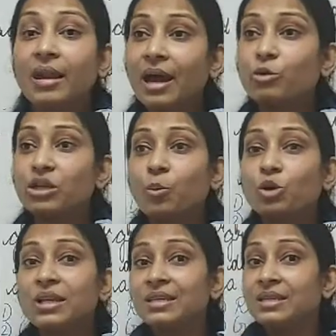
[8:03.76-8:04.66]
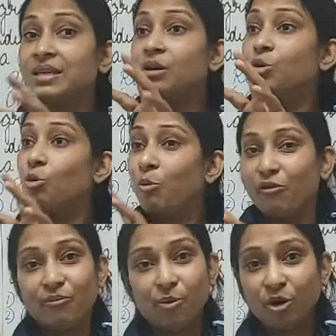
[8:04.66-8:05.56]
Now, suppose I see a group
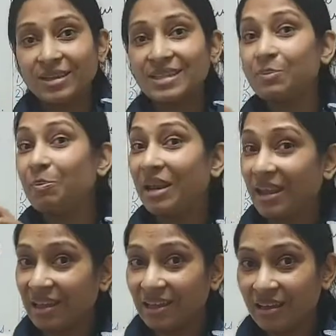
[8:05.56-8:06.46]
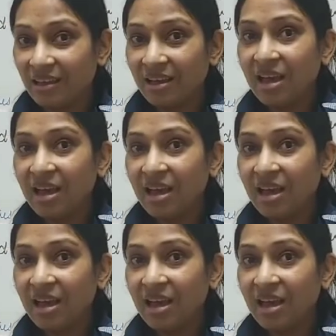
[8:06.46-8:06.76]
of boys playing